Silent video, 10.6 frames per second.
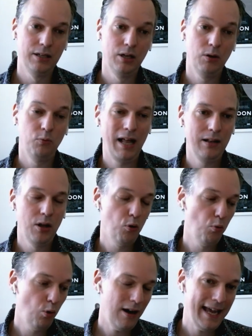Well,
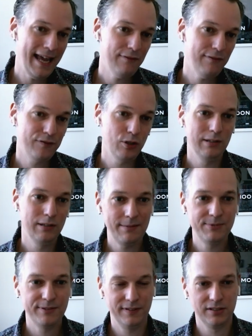what if your Lambda
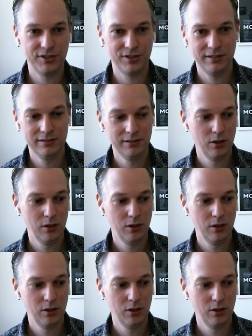function